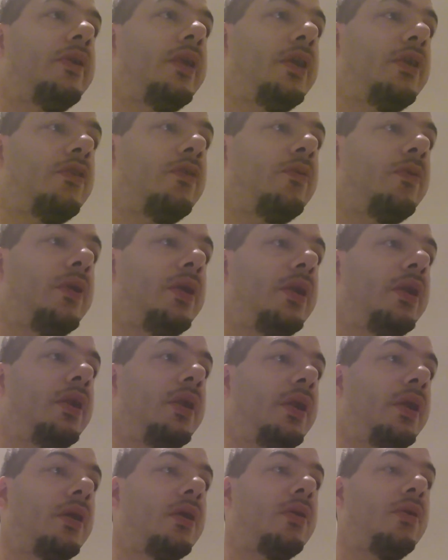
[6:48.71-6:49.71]
names are written
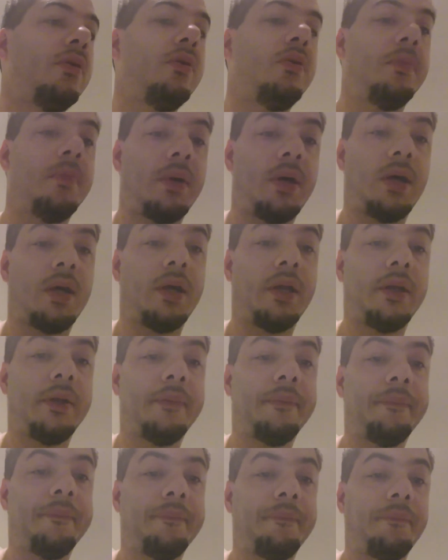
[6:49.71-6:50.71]
in there, including mine.
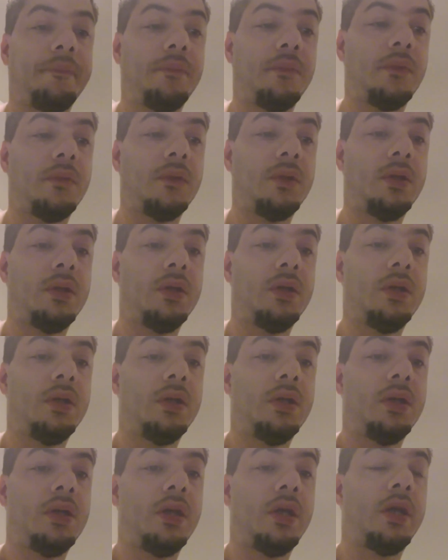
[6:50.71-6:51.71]

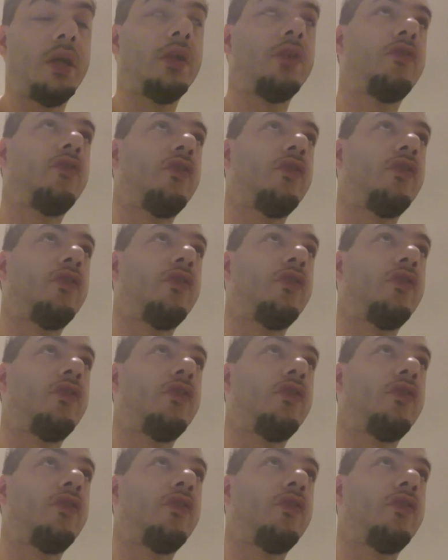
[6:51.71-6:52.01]
And